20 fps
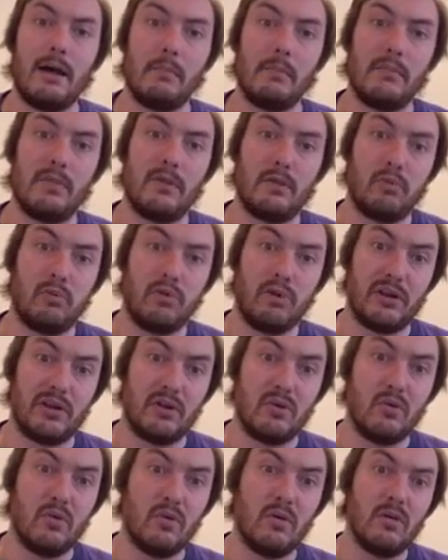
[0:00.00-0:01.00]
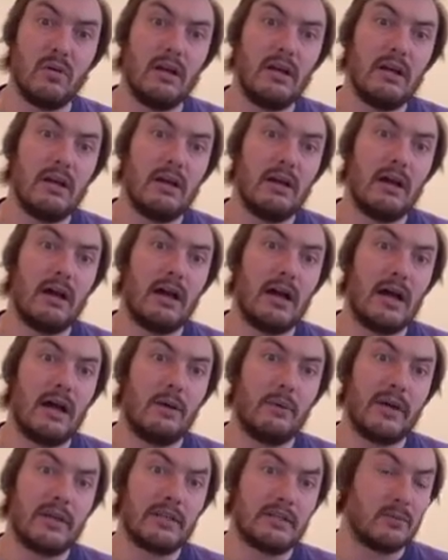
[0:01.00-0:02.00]
They're pretty cool.
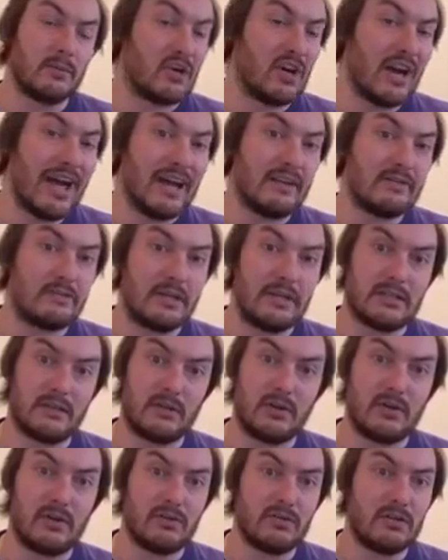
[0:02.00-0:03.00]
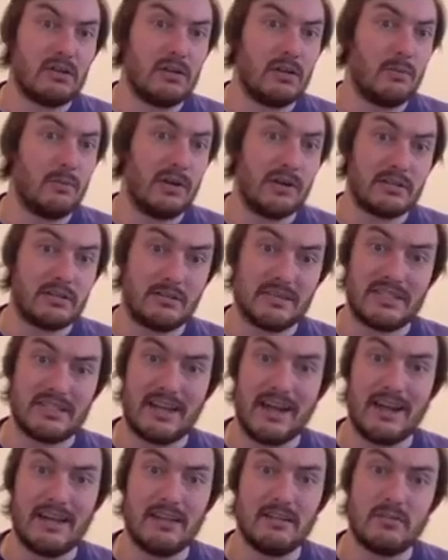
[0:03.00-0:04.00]
We got some crafts, we got some girls club, we got some
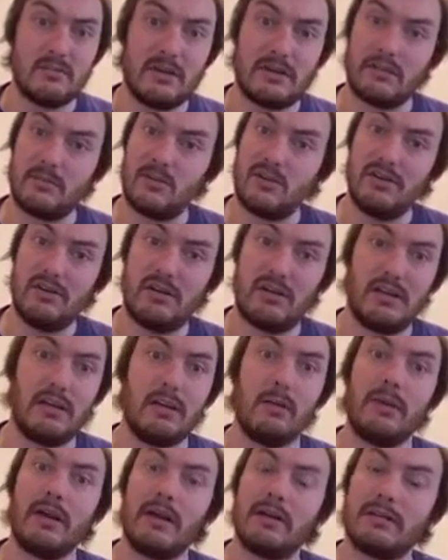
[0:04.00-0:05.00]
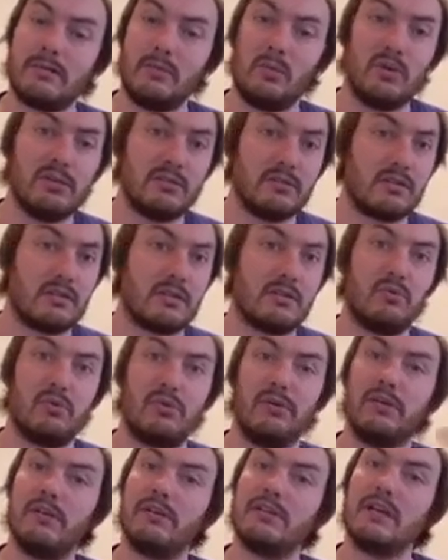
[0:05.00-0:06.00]
science, we got some cooking, we got some wilderness
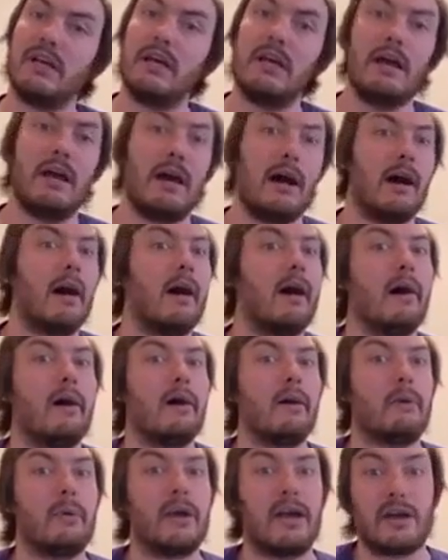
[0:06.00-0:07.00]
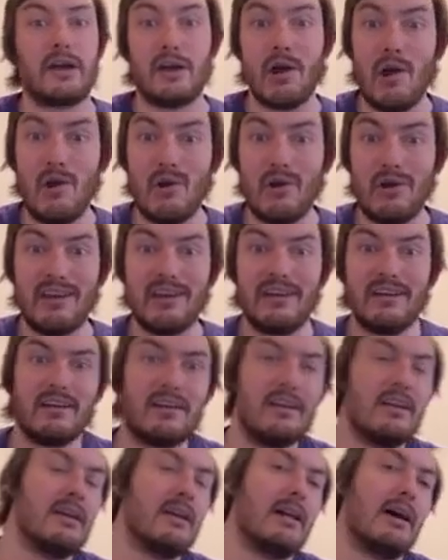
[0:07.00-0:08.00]
explorers, we got coding.
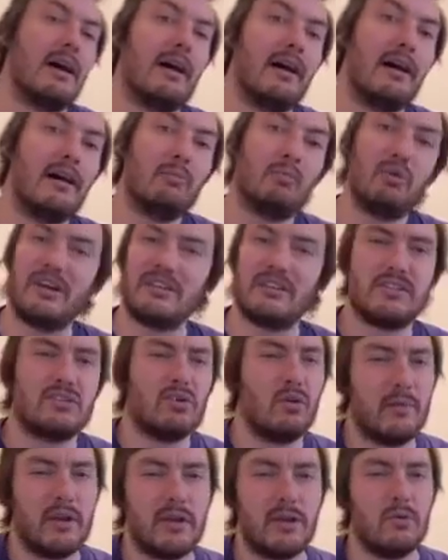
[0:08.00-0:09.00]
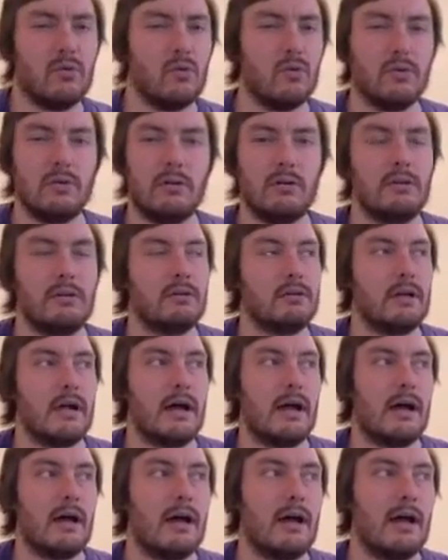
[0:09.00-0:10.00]
We got so many cool
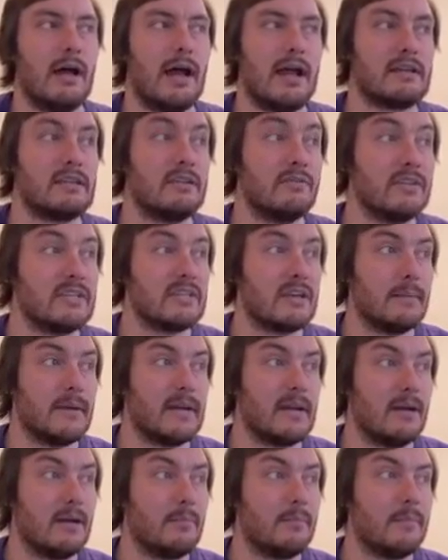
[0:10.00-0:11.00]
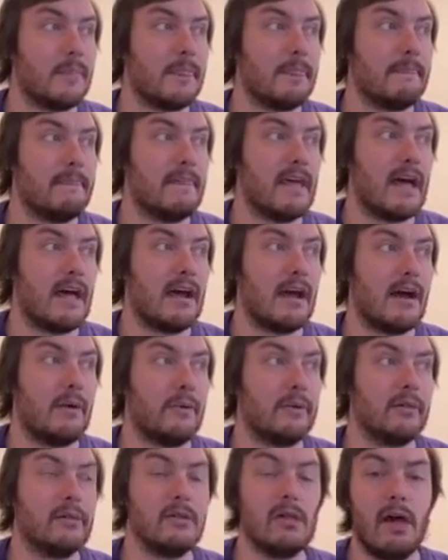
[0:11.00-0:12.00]
activities coming up that I
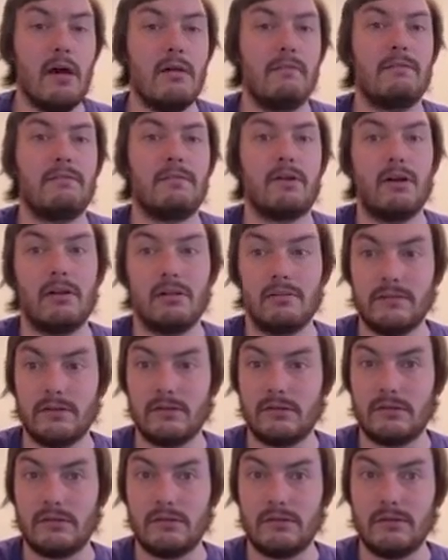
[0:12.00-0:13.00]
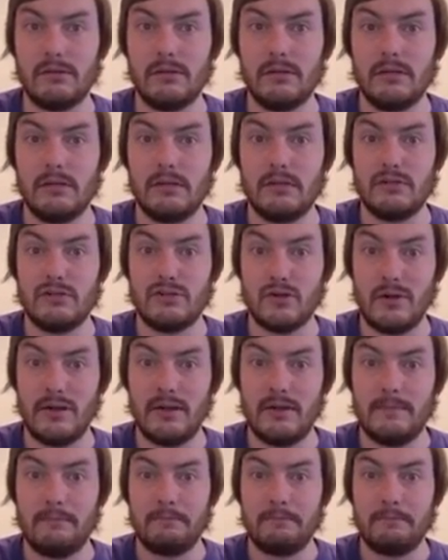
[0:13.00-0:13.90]
would love for all of you to join